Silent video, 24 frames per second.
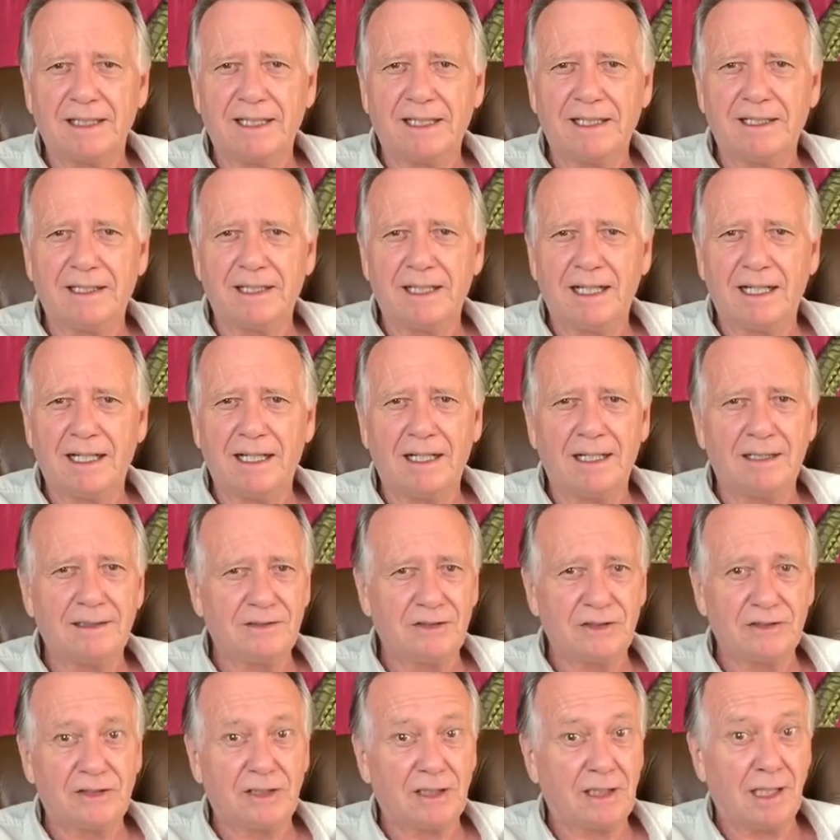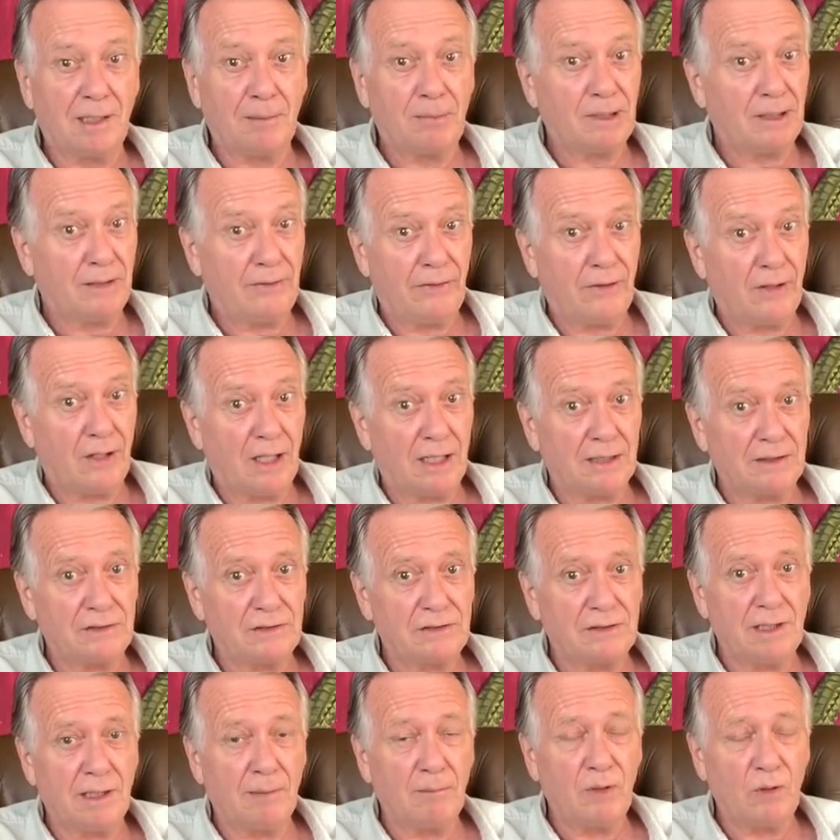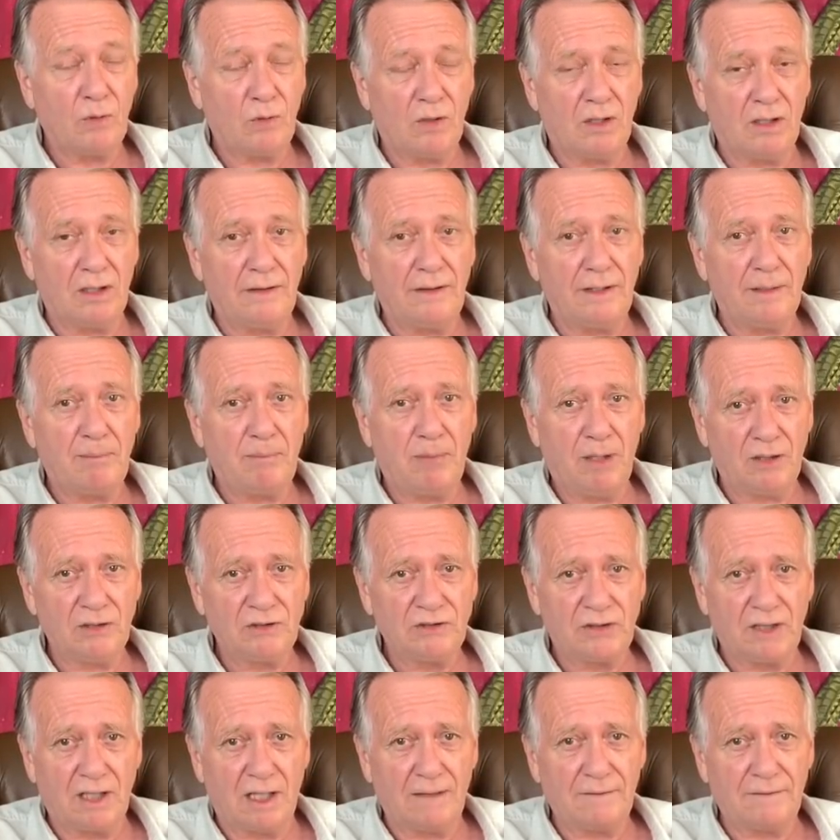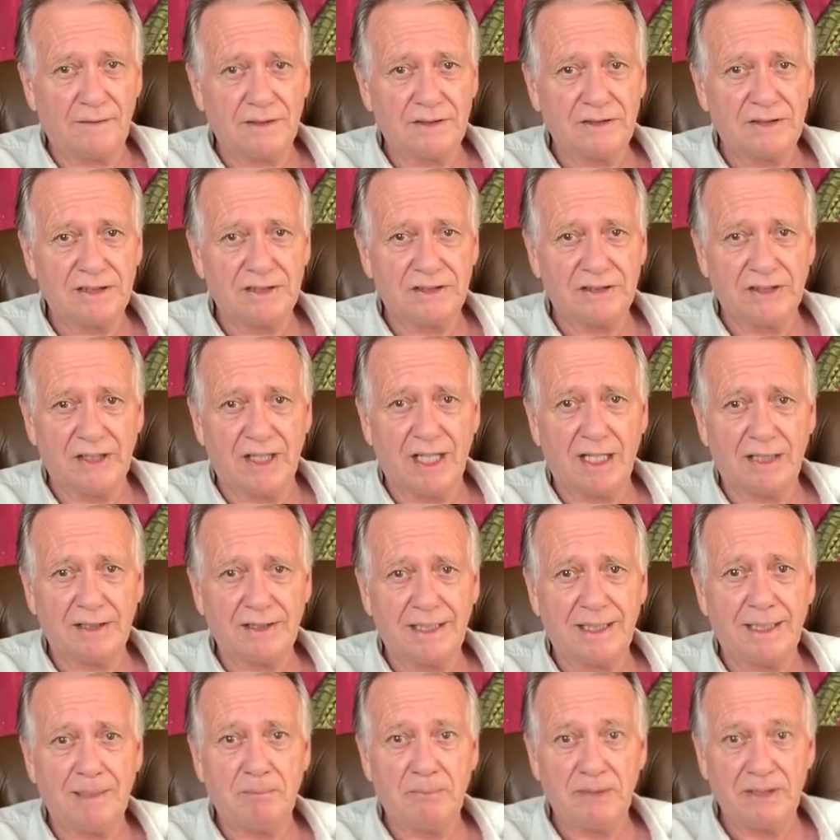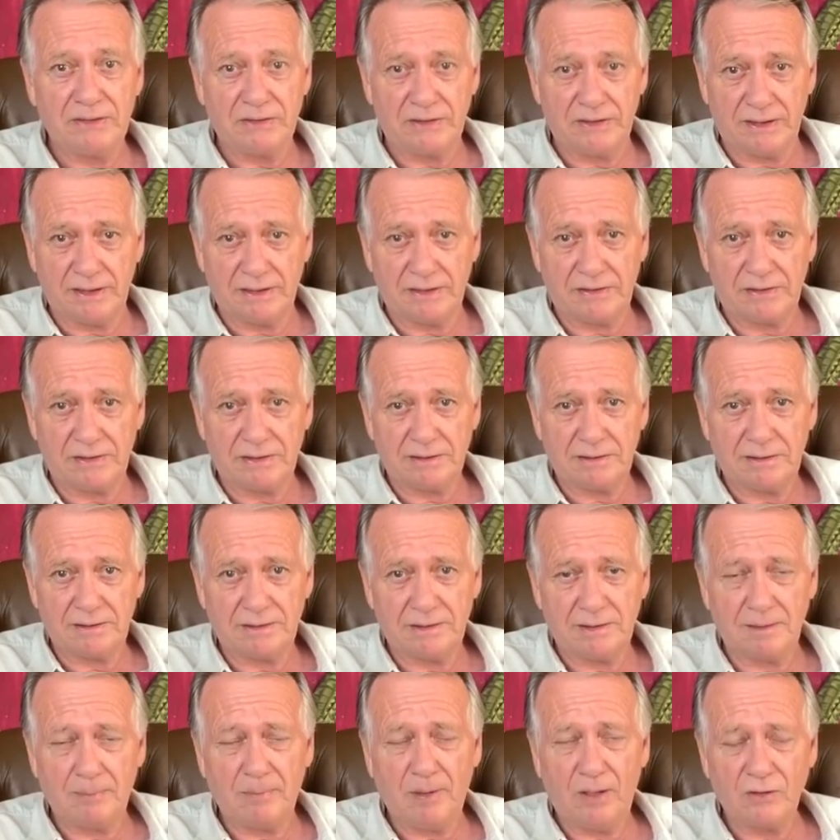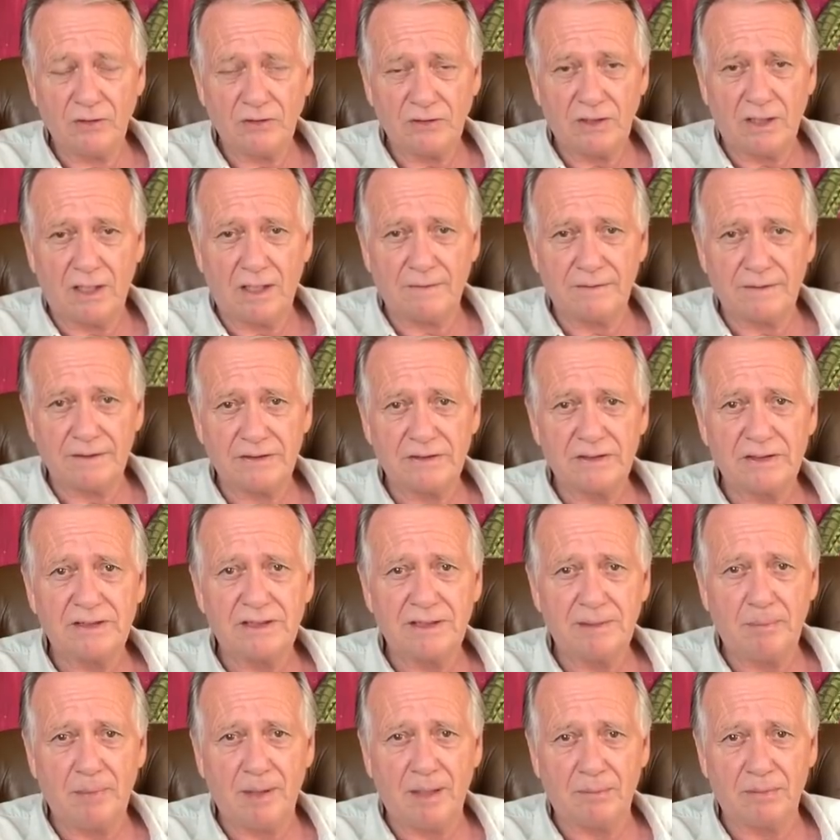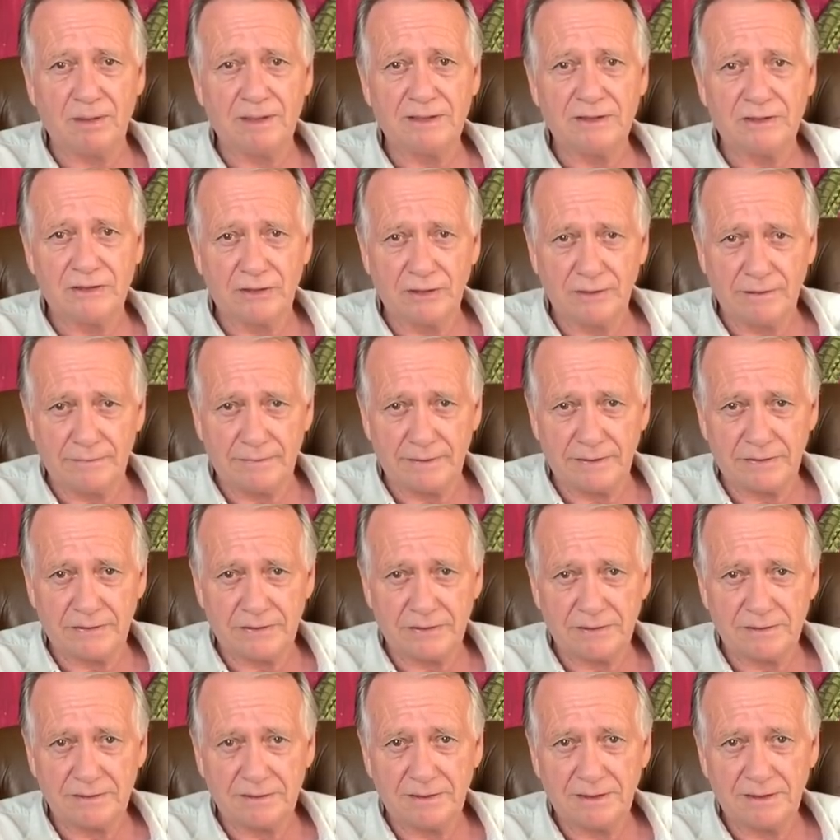And uh, just a couple of thoughts. Number one, the post office is not a business the post office is a public service.